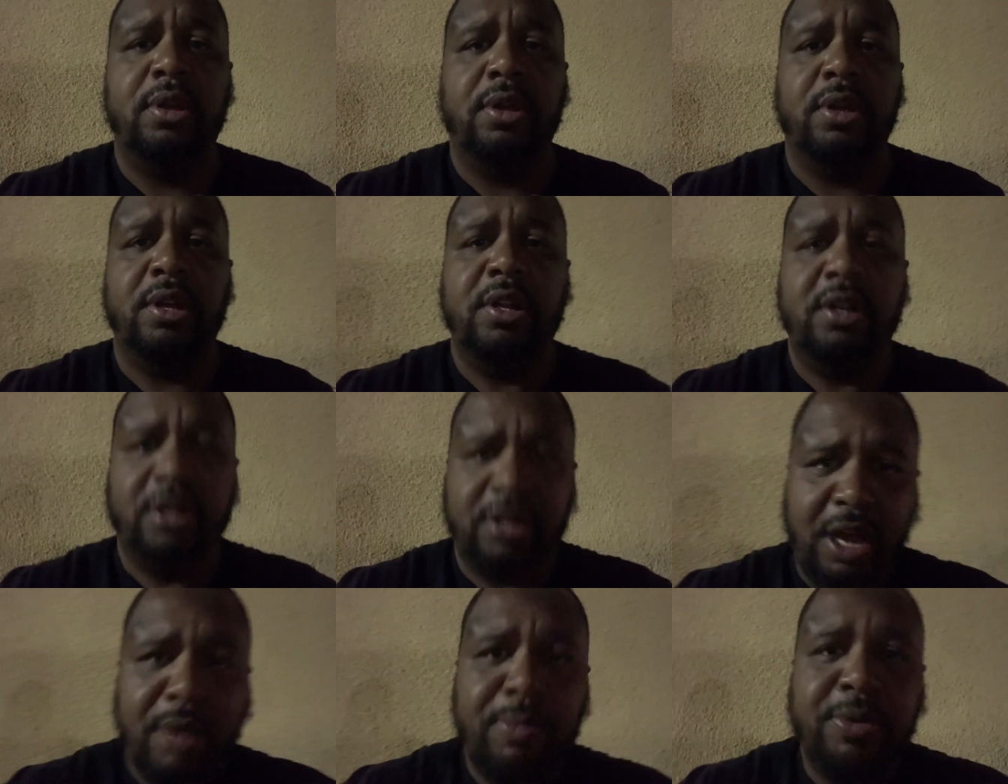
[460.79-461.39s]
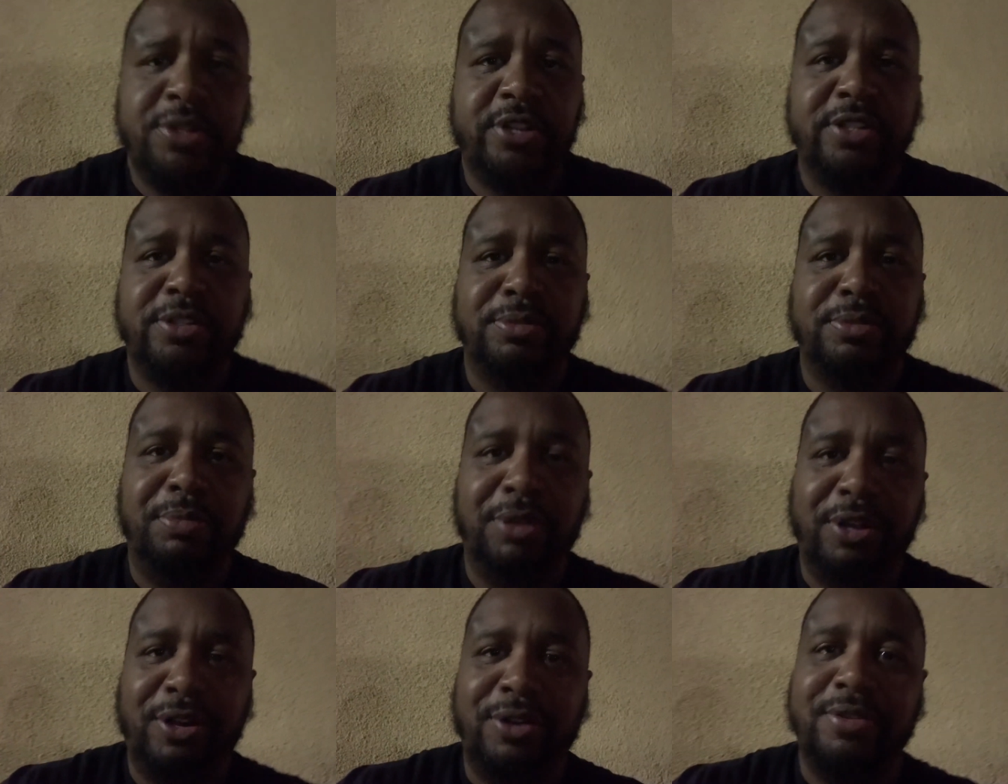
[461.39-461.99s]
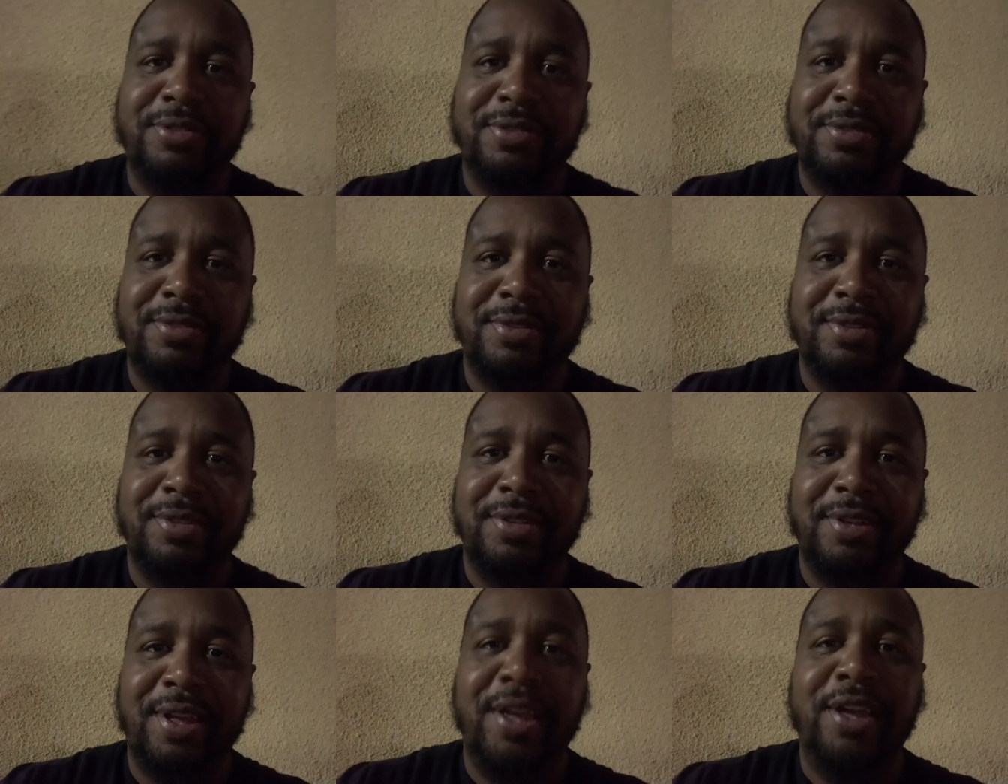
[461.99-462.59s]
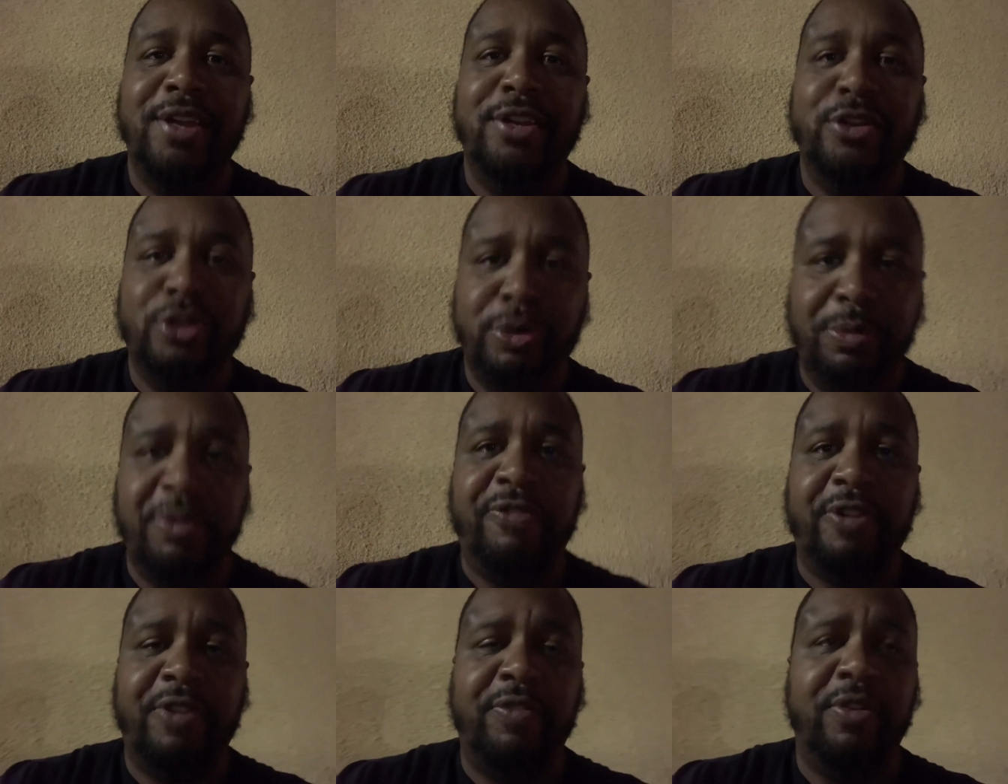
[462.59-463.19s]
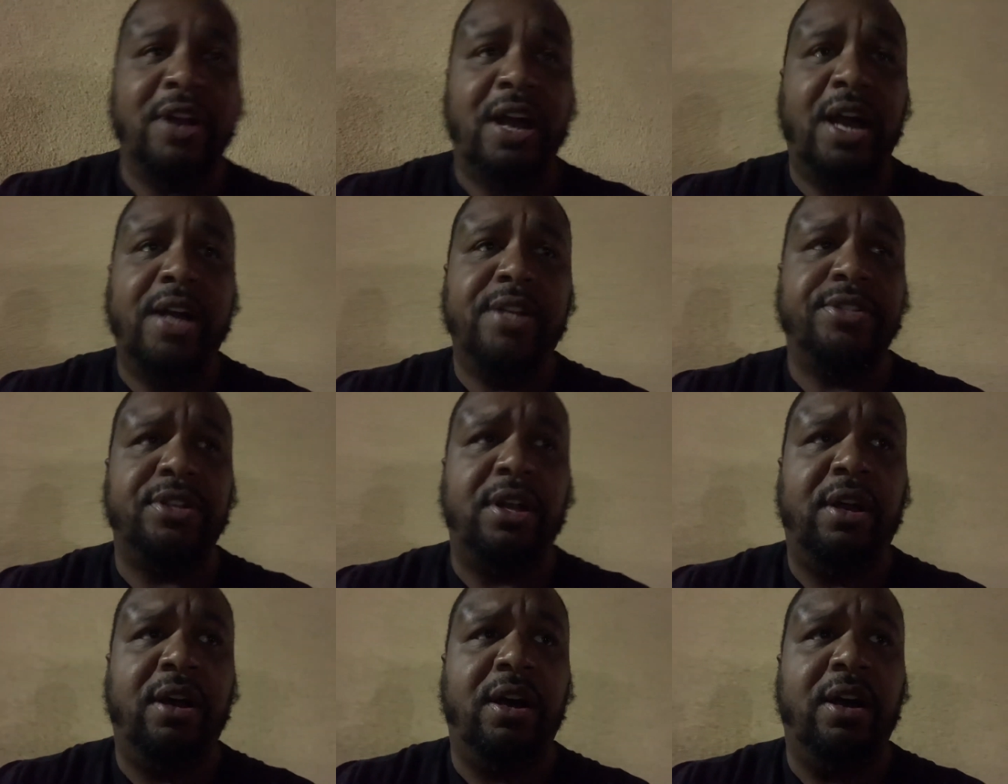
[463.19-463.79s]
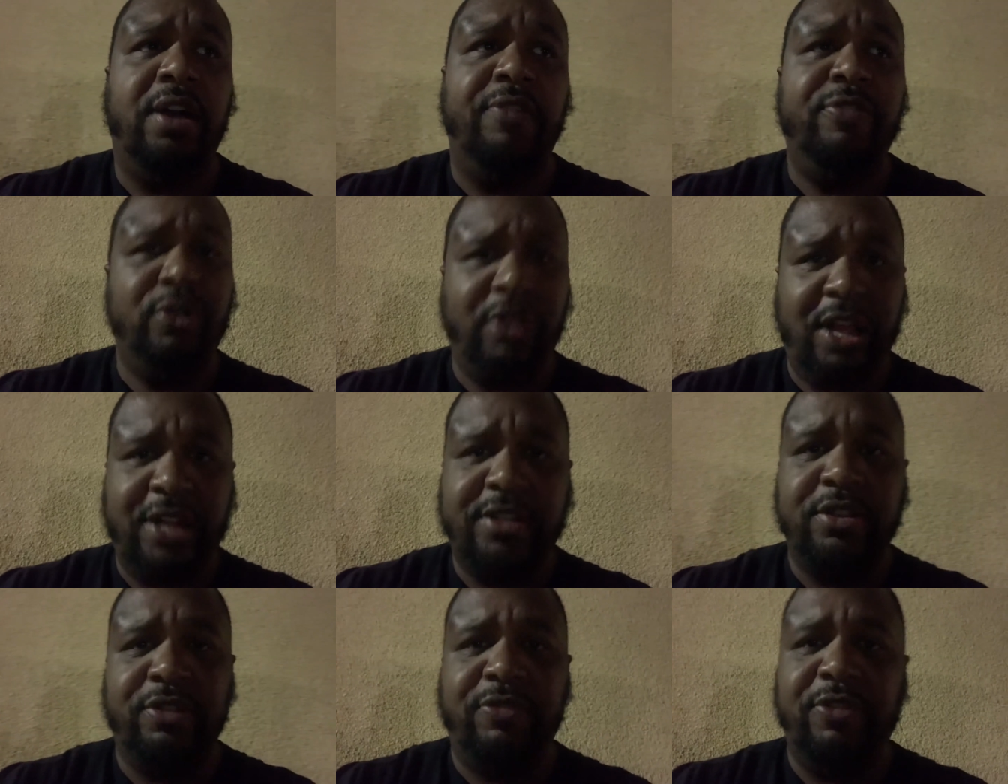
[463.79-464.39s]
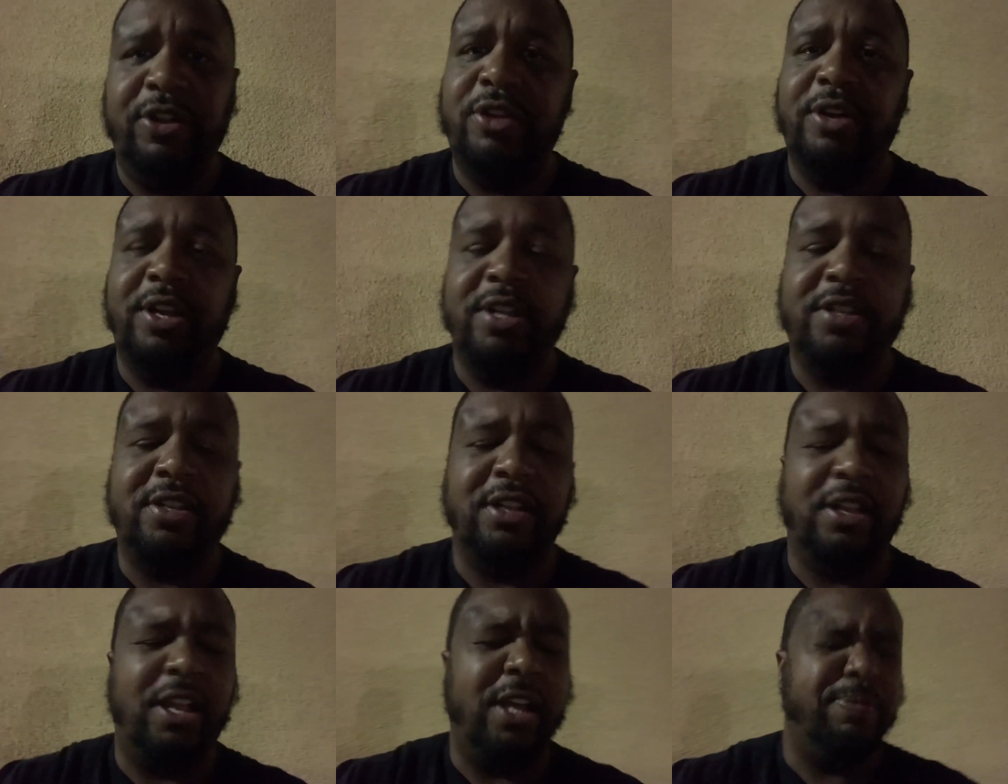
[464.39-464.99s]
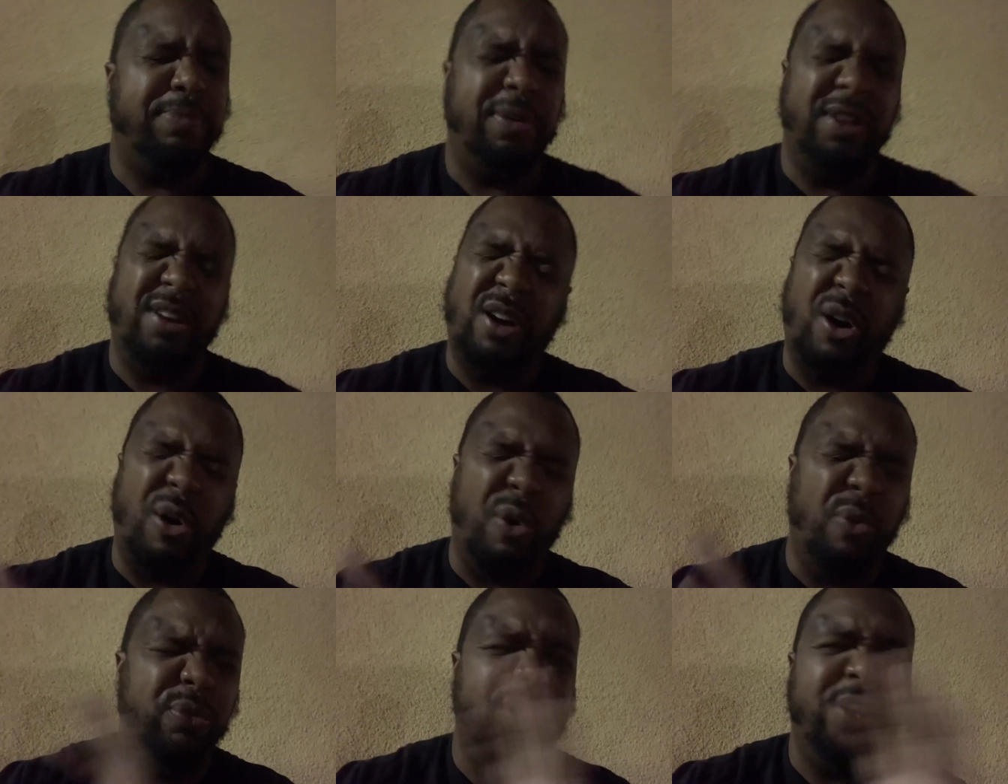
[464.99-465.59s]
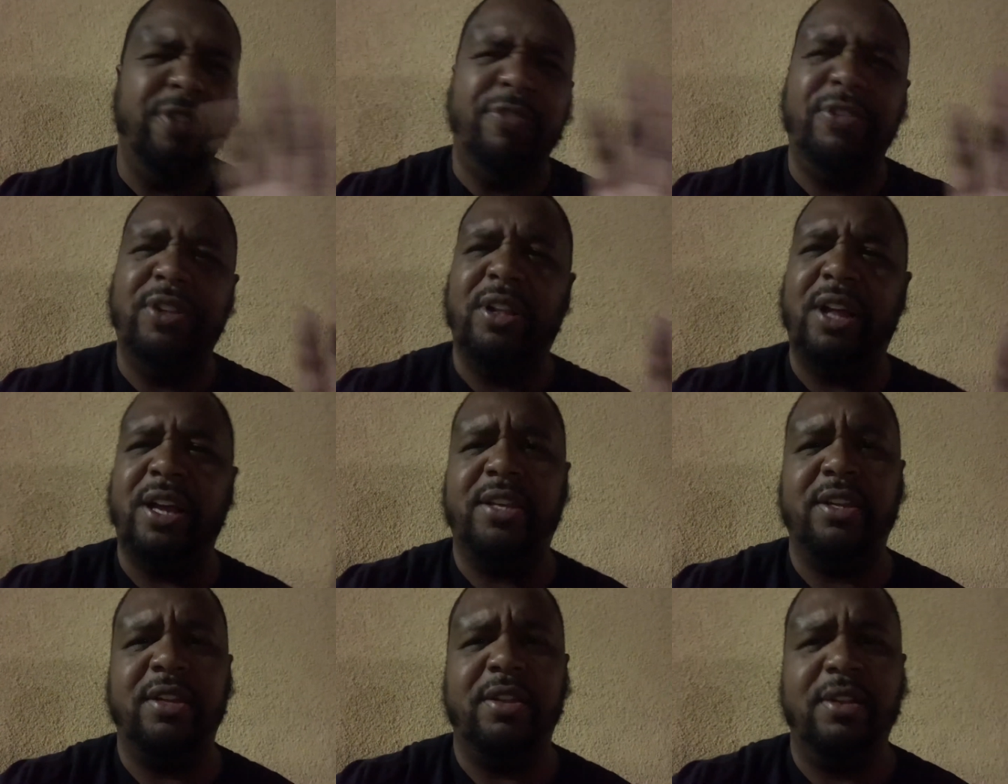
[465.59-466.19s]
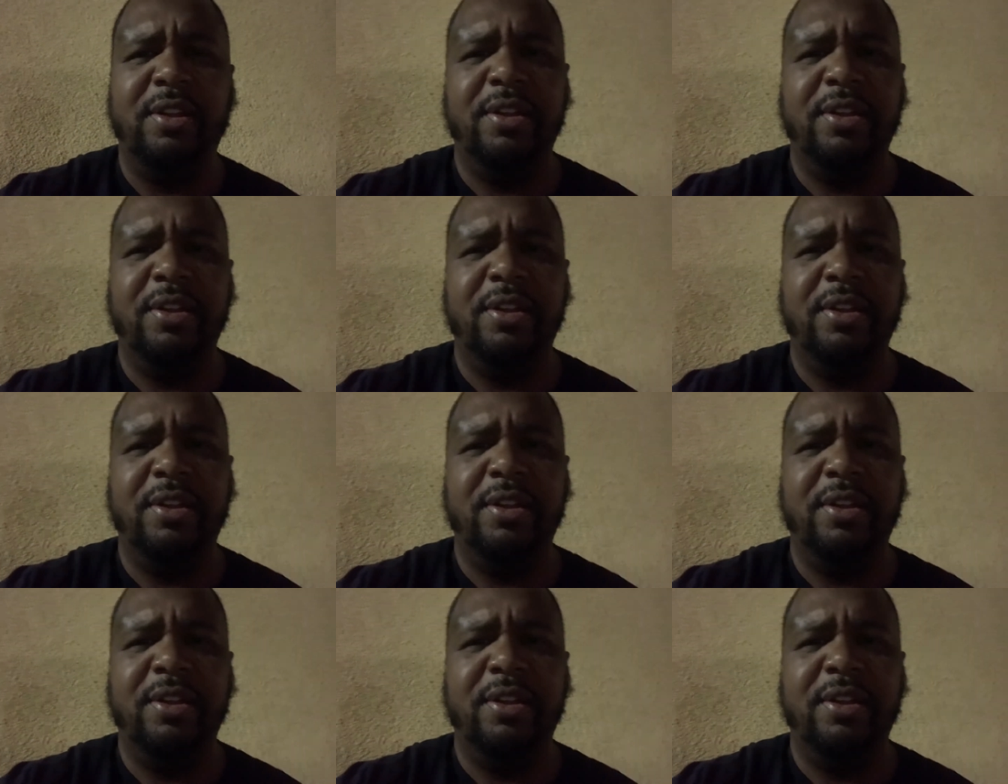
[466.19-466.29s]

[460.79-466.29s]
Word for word: in the comment section below. Do me a favor, guys. Uh, if you like this video, hit the like button only if you like it.